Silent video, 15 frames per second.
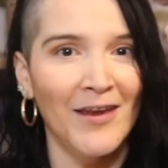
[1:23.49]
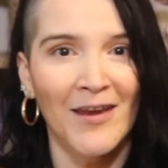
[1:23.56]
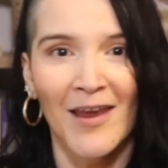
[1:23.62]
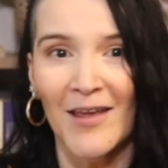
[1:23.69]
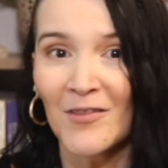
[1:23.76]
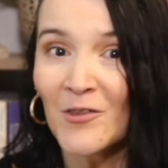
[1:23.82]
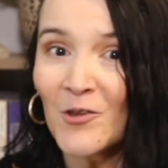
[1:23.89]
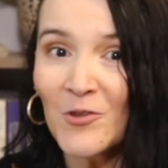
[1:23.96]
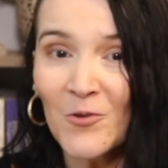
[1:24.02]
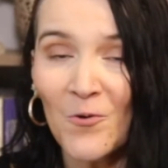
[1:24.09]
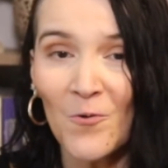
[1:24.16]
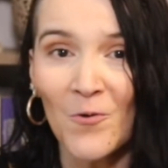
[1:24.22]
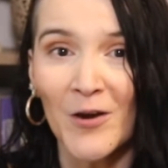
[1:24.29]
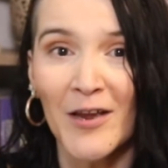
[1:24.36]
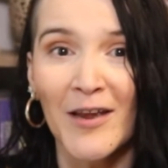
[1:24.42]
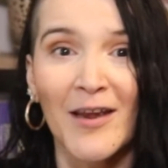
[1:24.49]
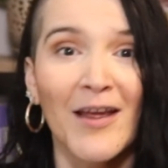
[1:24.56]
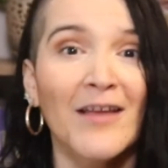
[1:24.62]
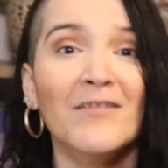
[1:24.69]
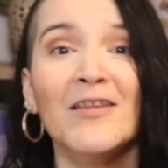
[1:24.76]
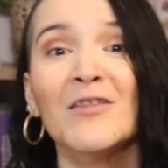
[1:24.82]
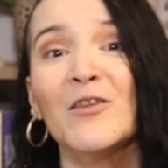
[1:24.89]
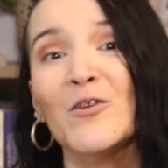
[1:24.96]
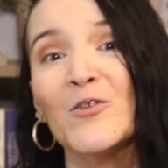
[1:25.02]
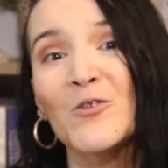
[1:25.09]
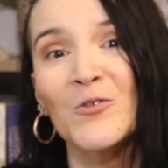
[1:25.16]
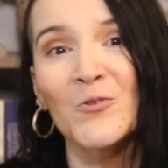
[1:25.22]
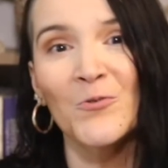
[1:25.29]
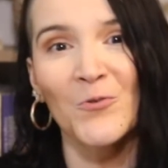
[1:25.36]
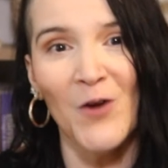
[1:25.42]
get the toy, and then
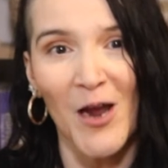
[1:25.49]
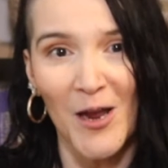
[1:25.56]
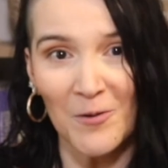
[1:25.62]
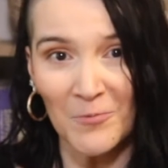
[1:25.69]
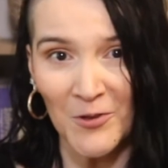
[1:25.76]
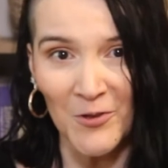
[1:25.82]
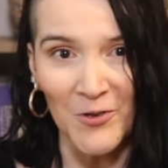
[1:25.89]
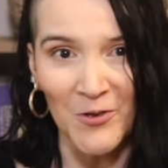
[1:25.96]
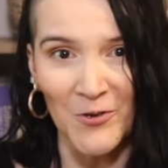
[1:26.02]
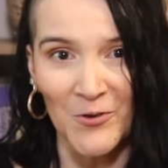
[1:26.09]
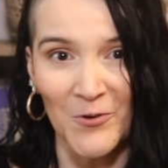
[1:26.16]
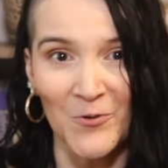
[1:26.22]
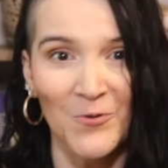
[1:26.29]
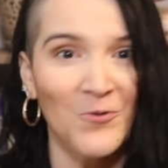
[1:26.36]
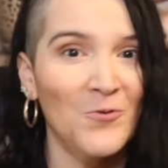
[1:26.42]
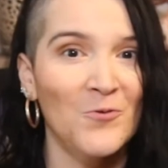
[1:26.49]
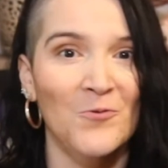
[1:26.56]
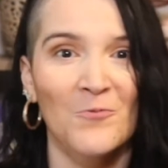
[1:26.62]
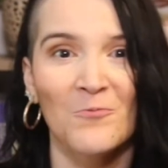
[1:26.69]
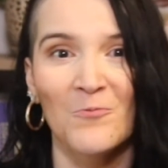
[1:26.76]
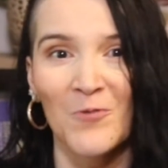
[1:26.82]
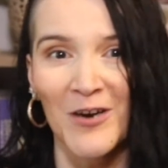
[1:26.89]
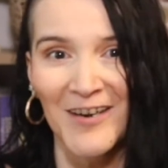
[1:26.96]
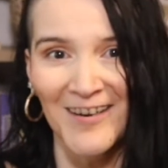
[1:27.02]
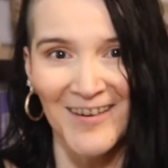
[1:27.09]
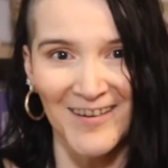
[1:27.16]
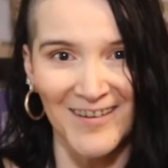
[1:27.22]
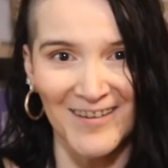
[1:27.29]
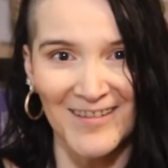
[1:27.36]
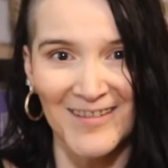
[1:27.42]
describe to you what it
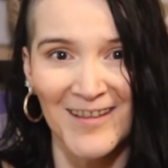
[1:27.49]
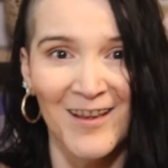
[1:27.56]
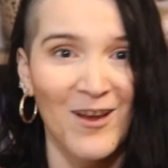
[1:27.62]
is,